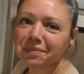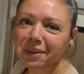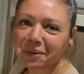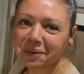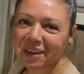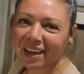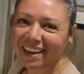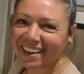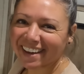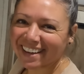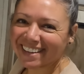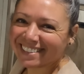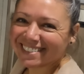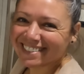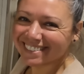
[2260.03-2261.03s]
Okay,
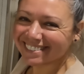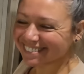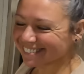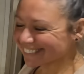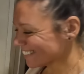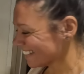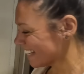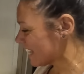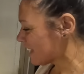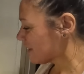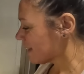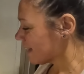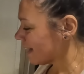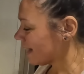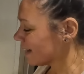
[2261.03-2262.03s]
guys.
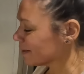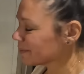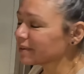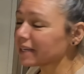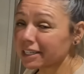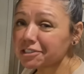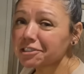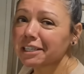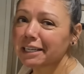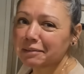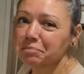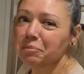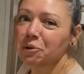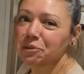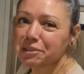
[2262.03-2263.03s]
We actually had
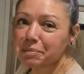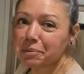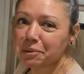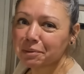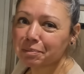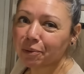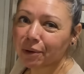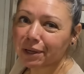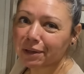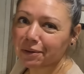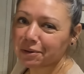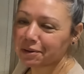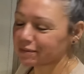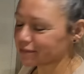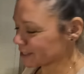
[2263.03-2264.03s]
multiple boil
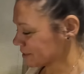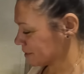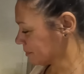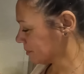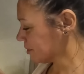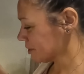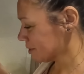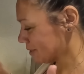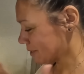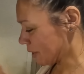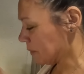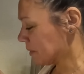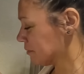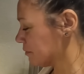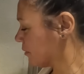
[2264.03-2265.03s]
overs, which is so
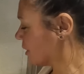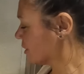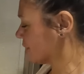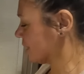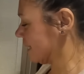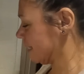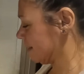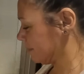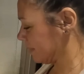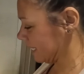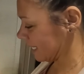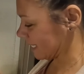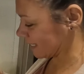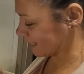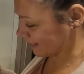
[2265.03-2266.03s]
unfortunate
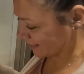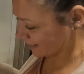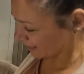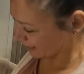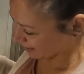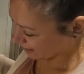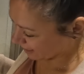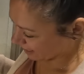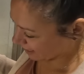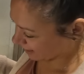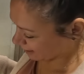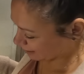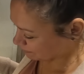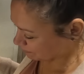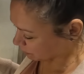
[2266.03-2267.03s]
because,
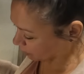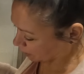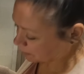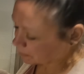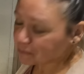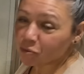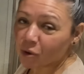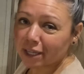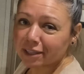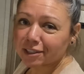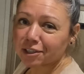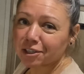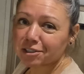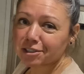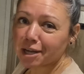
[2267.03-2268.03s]
well, one, the
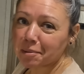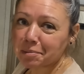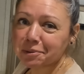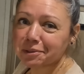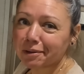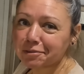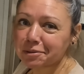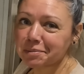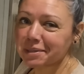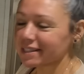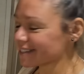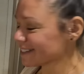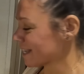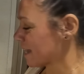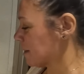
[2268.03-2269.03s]
cooktop will never be the
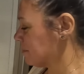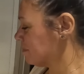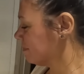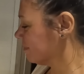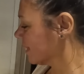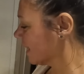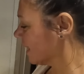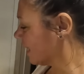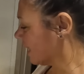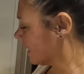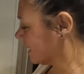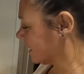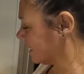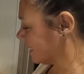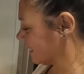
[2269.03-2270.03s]
same,
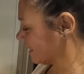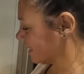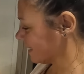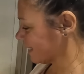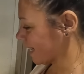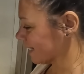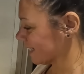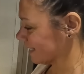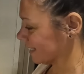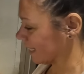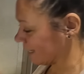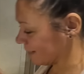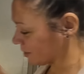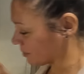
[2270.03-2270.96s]
and secondly, is